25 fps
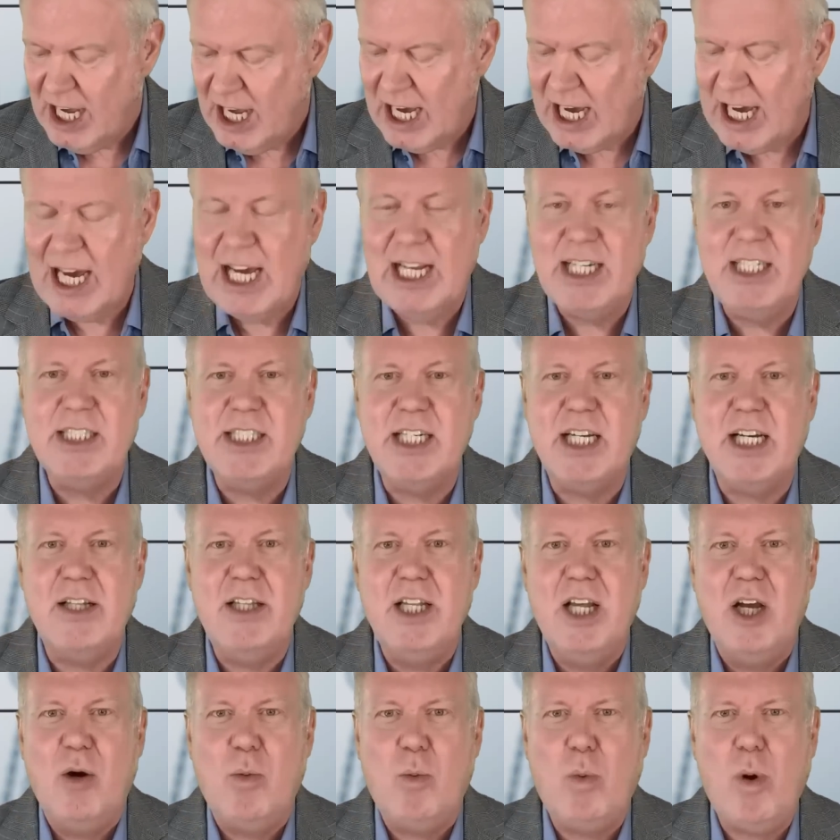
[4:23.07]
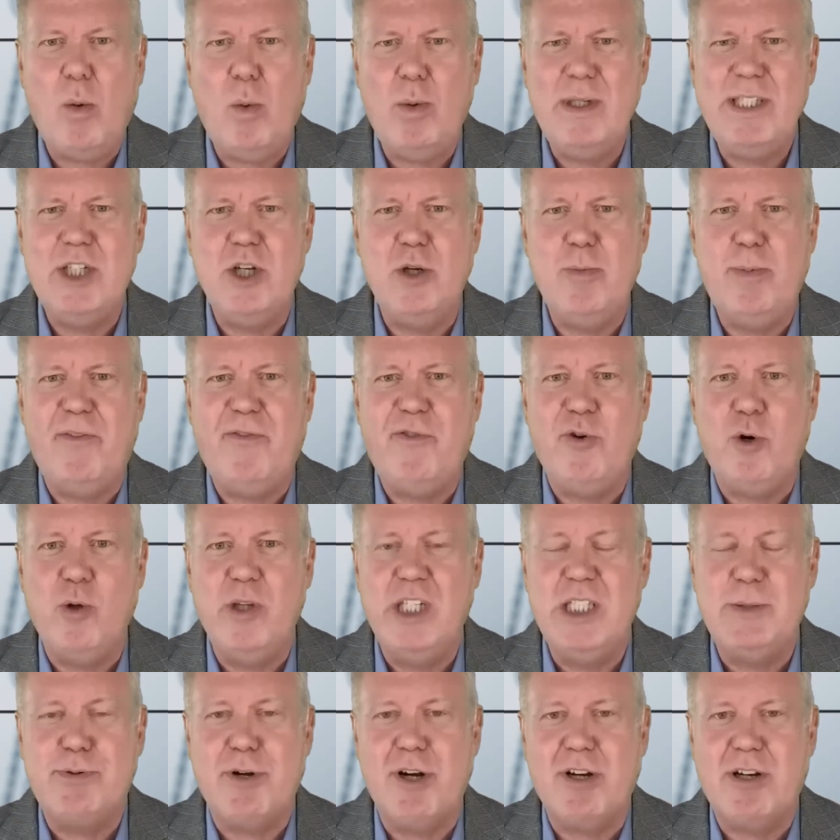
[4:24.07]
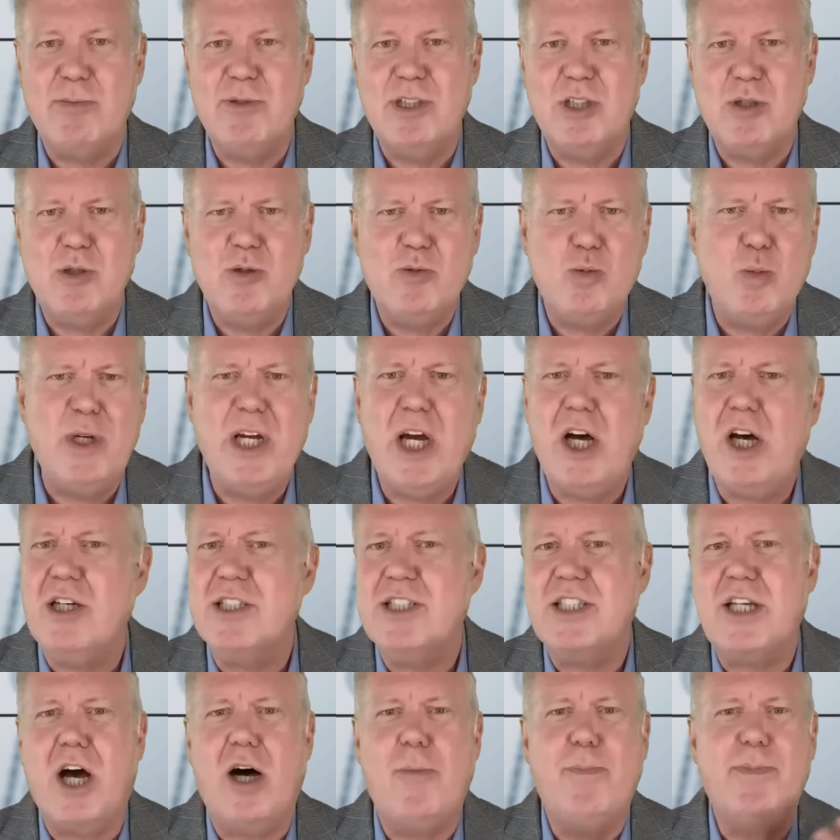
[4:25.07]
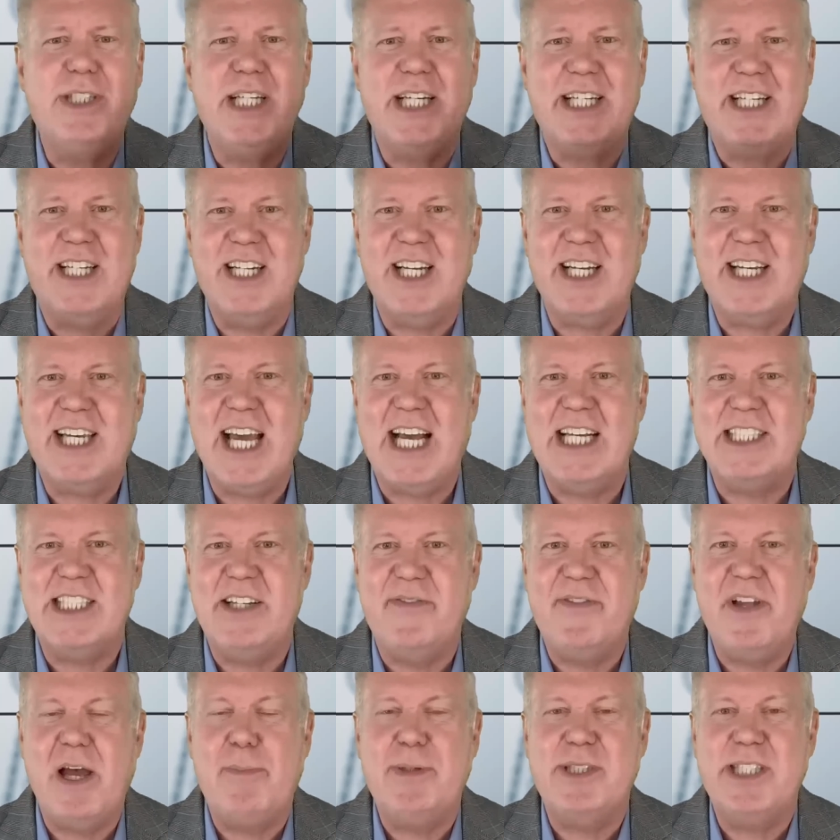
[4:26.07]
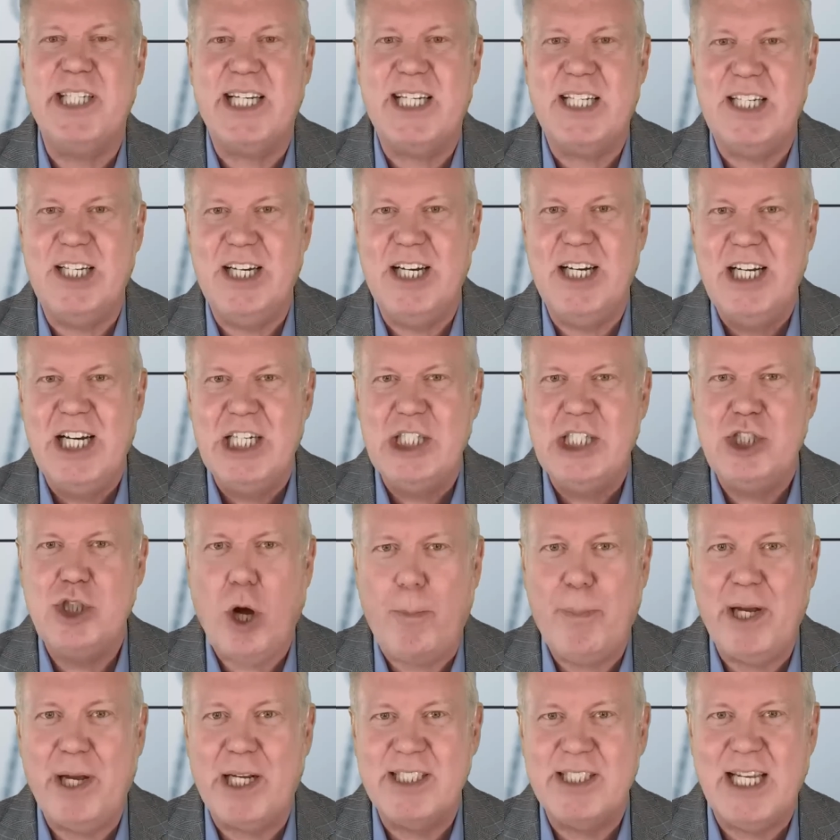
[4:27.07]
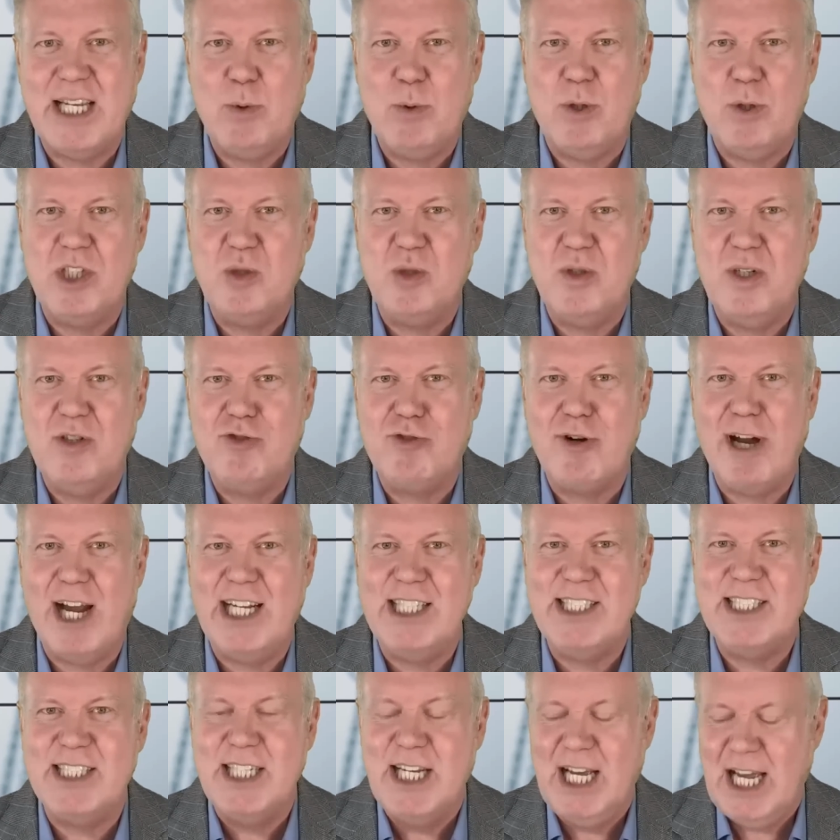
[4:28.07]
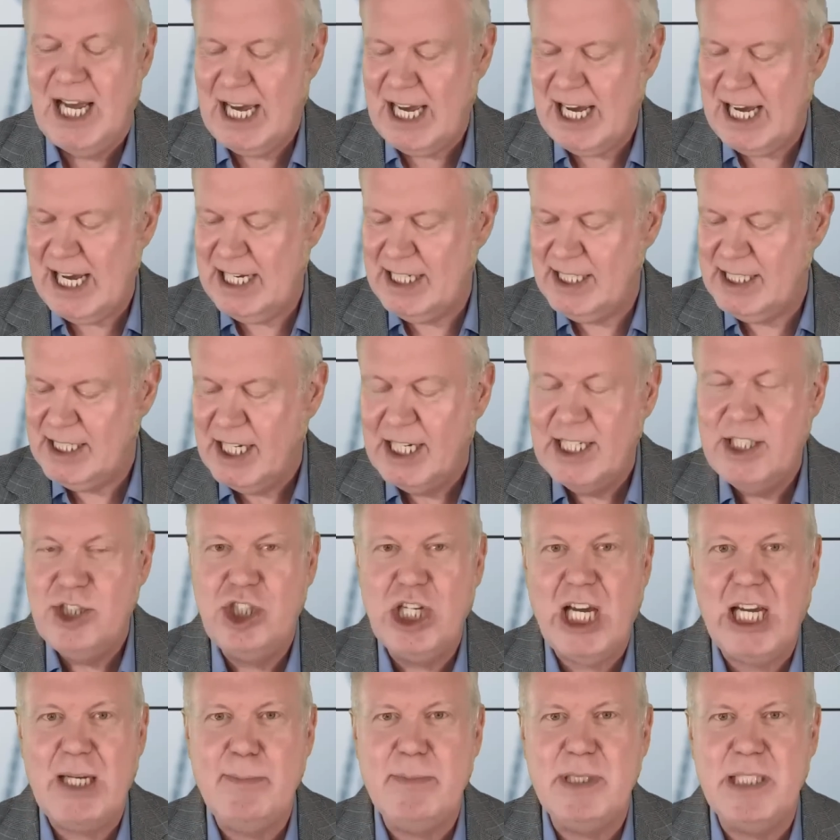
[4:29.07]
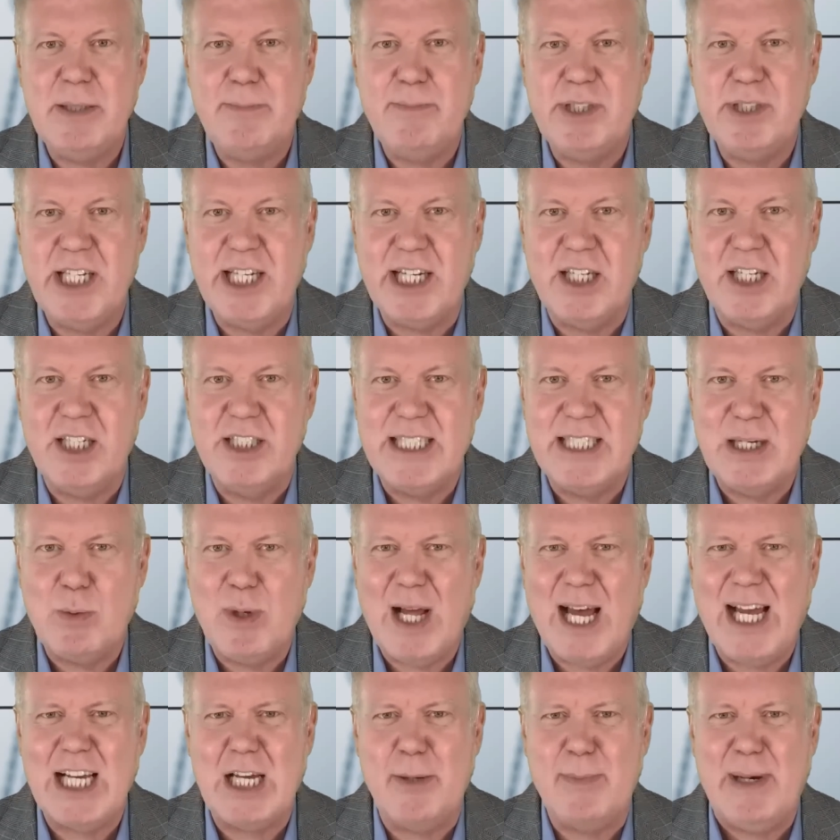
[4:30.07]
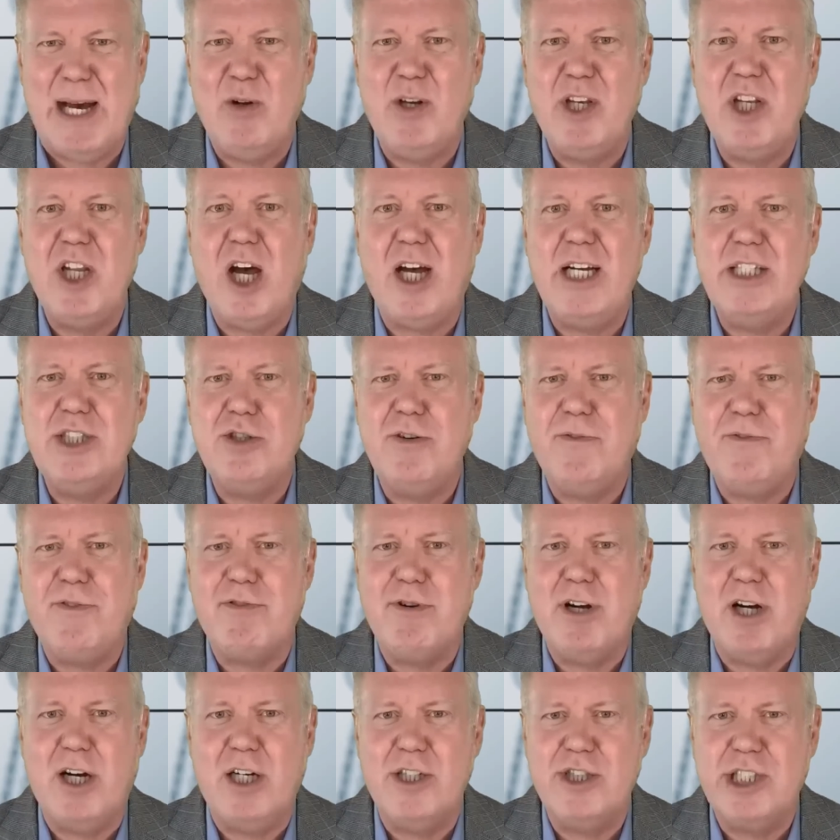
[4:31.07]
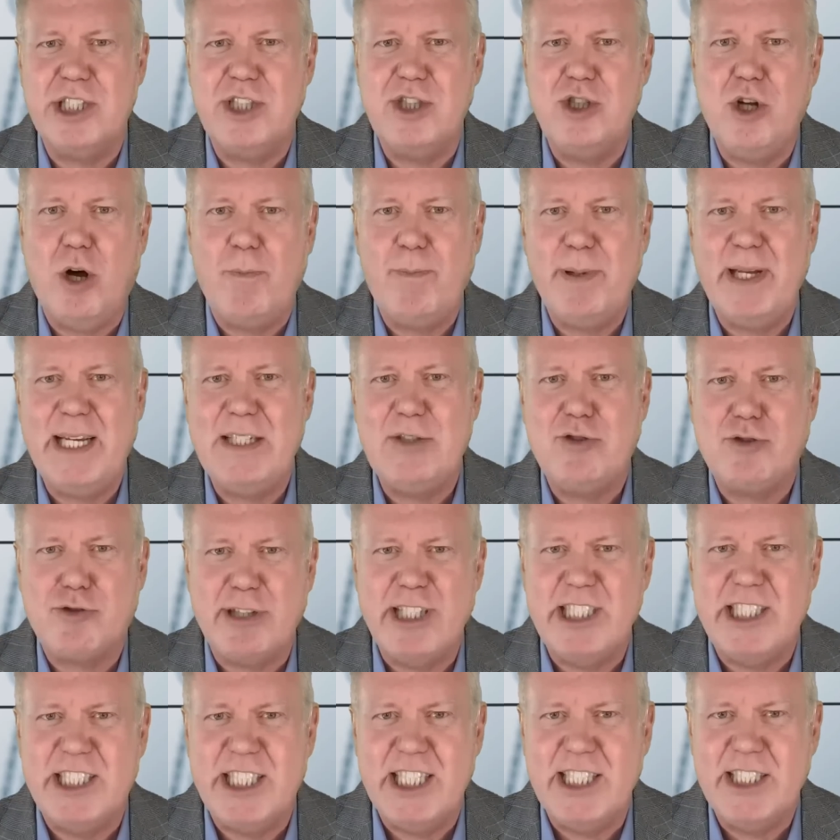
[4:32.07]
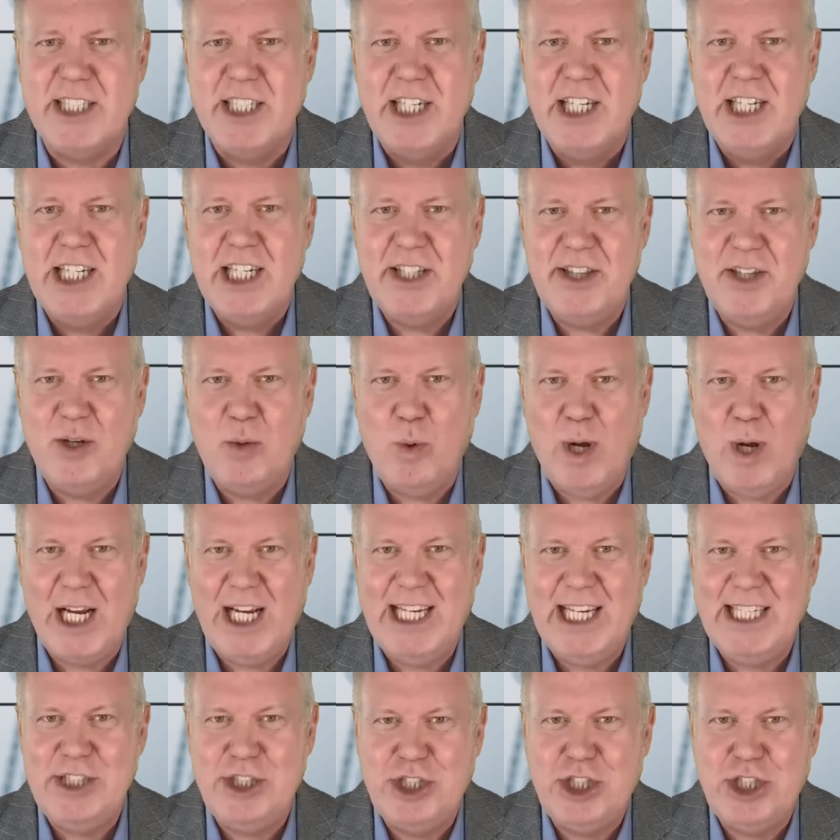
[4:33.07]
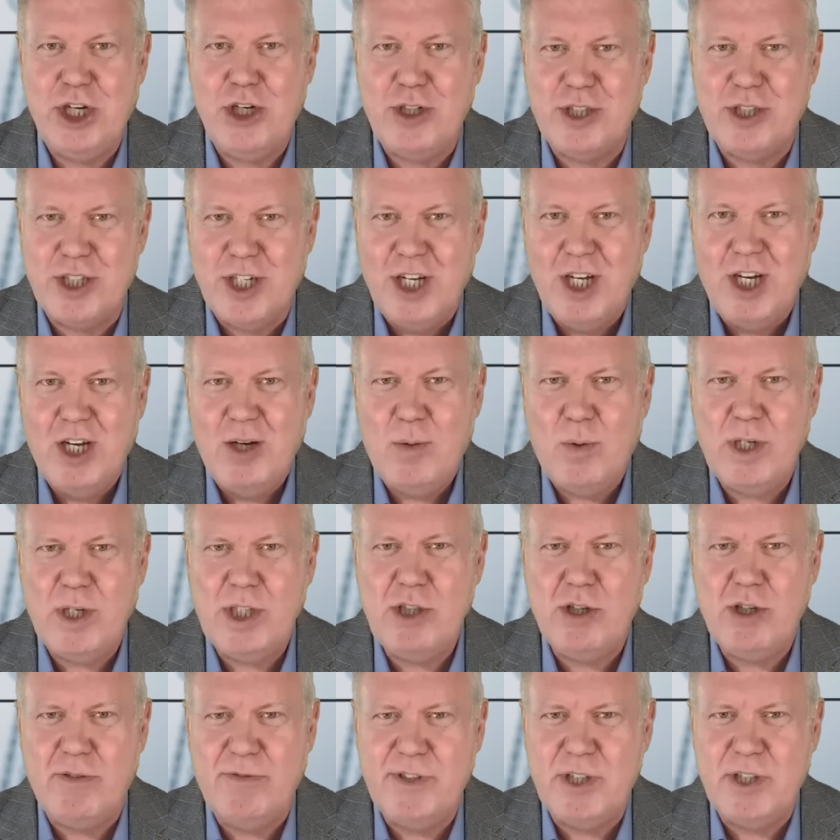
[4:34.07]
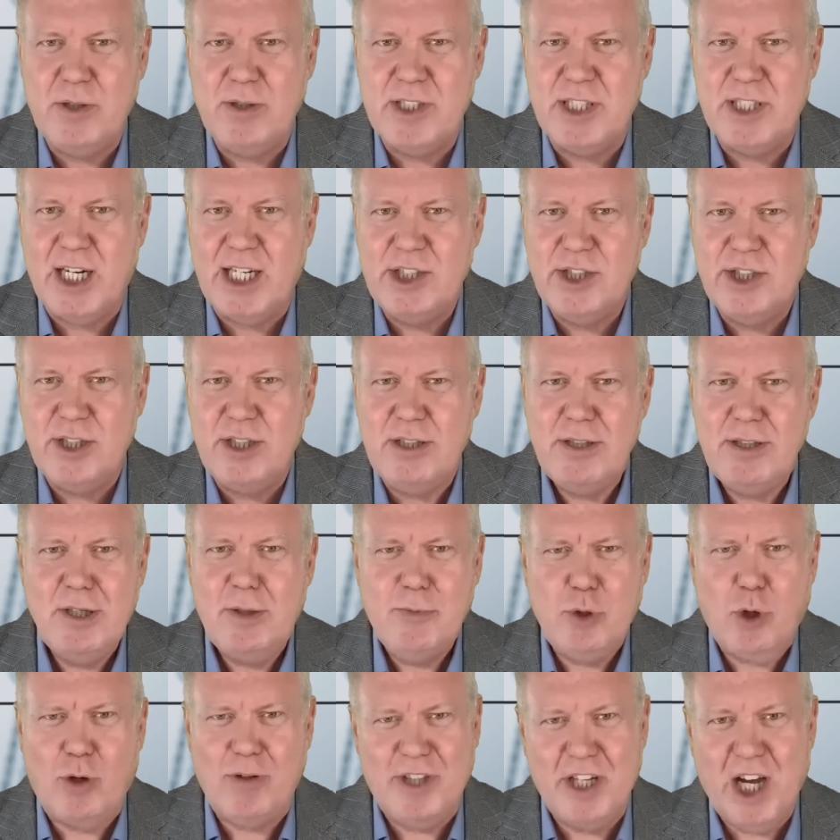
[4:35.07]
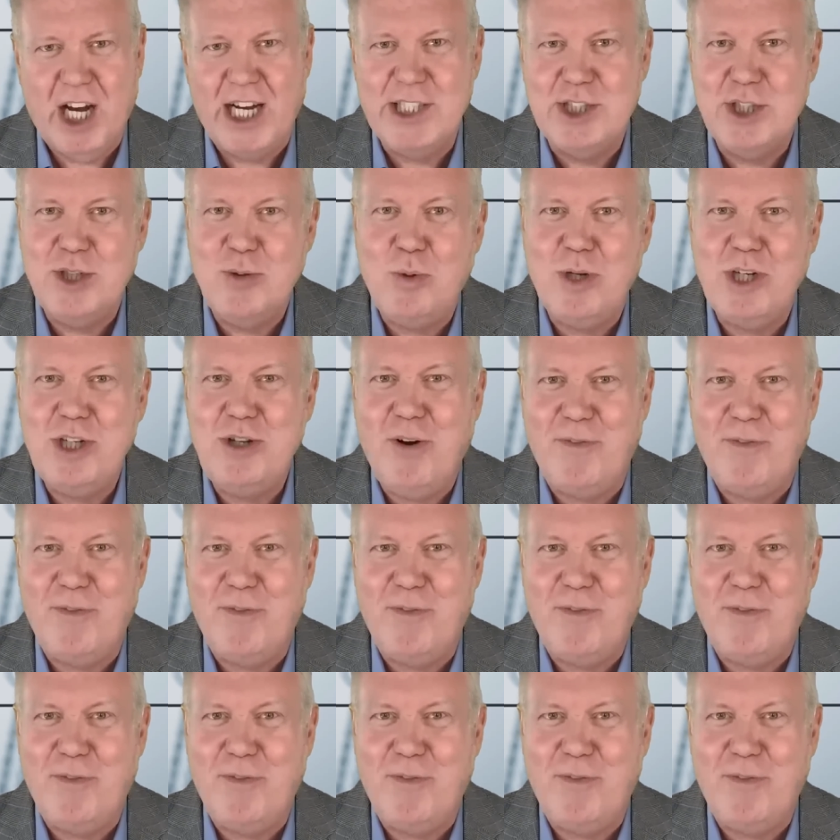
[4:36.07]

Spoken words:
And what we do before these programmes is we ask our particular guests if there are particular topics they want to address. And James in particular said, well, hang about, Nigel Farage is not being treated in the way he should. What are your views, Nigel? Not Nigel, what are